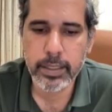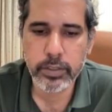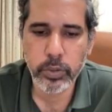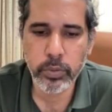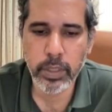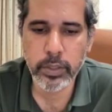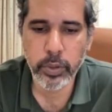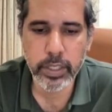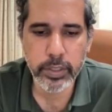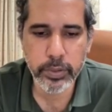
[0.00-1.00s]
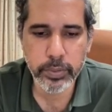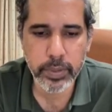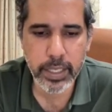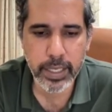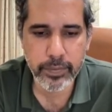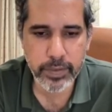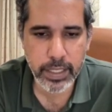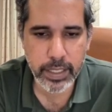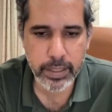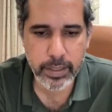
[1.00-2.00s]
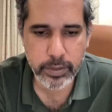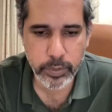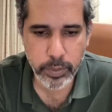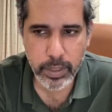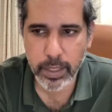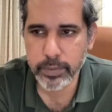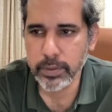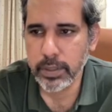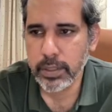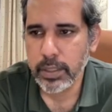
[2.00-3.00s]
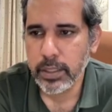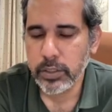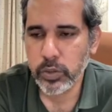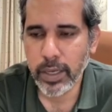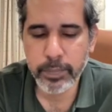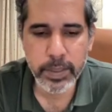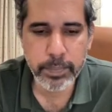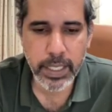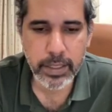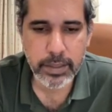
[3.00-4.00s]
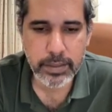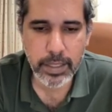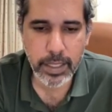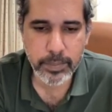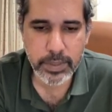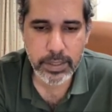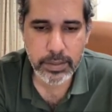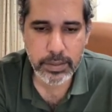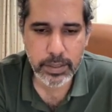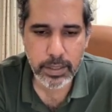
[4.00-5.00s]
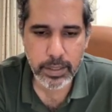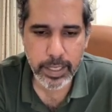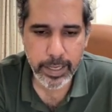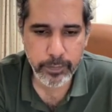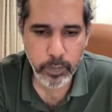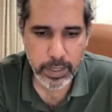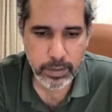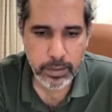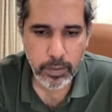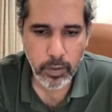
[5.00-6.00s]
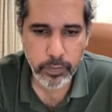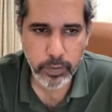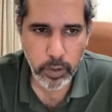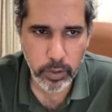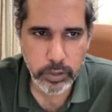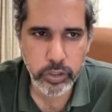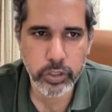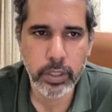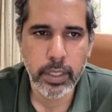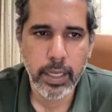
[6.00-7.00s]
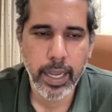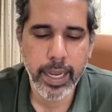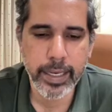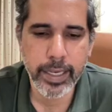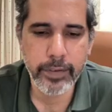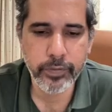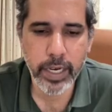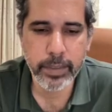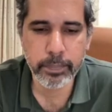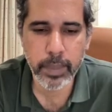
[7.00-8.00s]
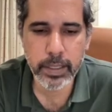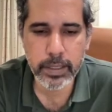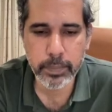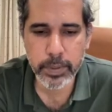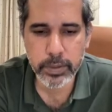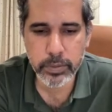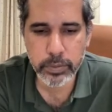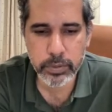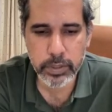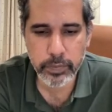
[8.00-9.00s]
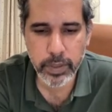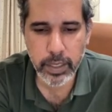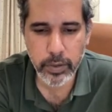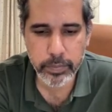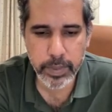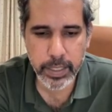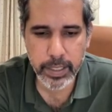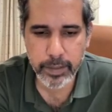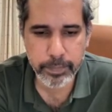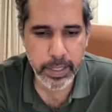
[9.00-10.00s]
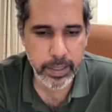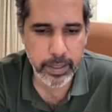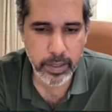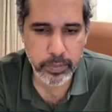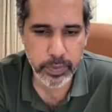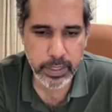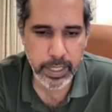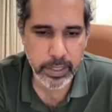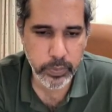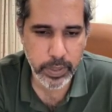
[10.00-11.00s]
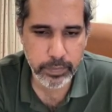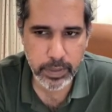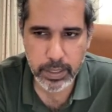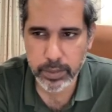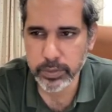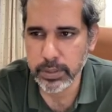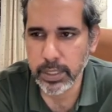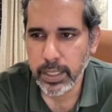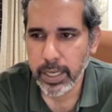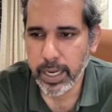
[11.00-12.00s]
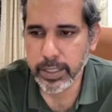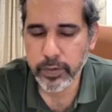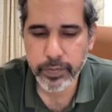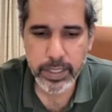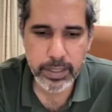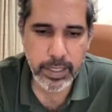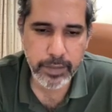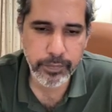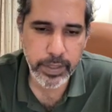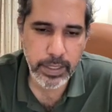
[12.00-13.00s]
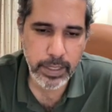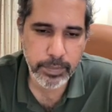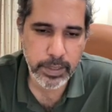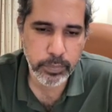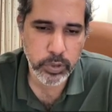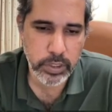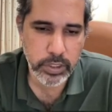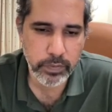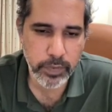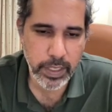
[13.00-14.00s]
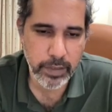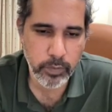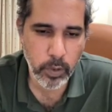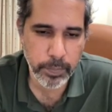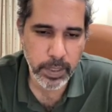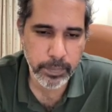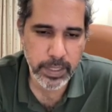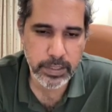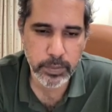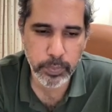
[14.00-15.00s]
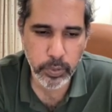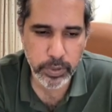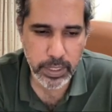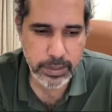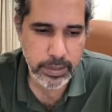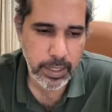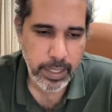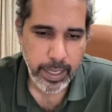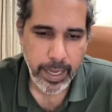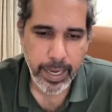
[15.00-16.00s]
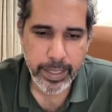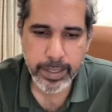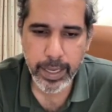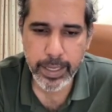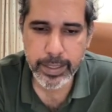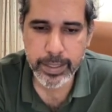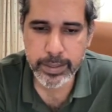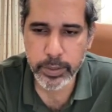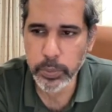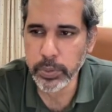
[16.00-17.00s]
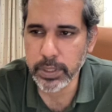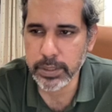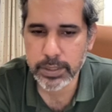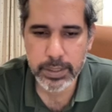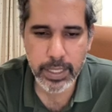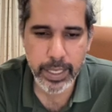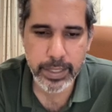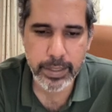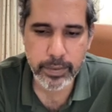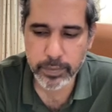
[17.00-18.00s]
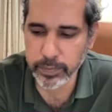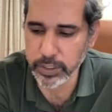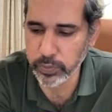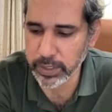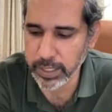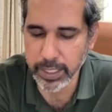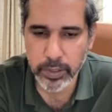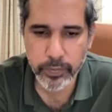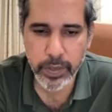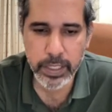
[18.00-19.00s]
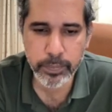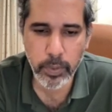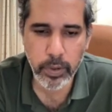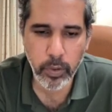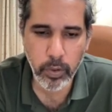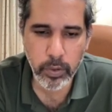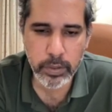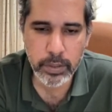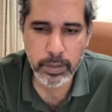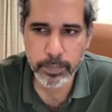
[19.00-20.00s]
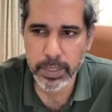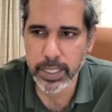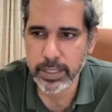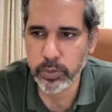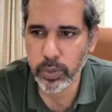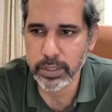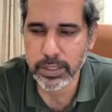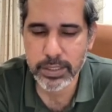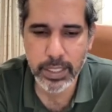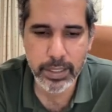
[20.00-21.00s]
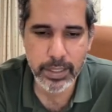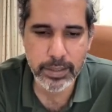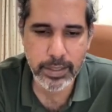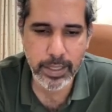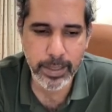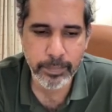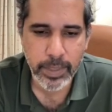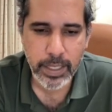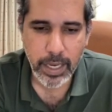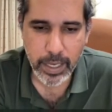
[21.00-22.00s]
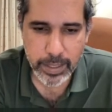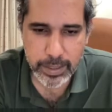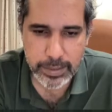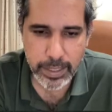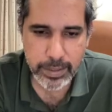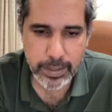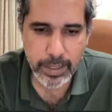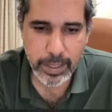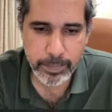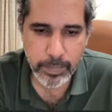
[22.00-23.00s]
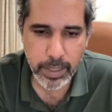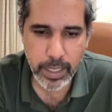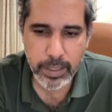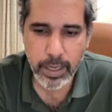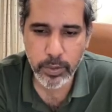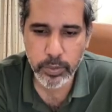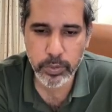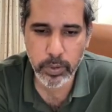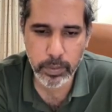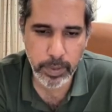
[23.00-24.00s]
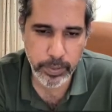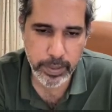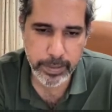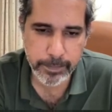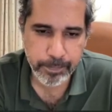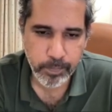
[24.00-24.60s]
So, in order to do that, I've created a new account. So, I've been playing this game since day one of launch, and I've tried multiple routes of account building. I played around with 10, 12 accounts, and now finally, I feel I'm in a position where I've optimized progress and I can do this guide, which will kind of help all players who are just starting the game understand the game and how to go about it.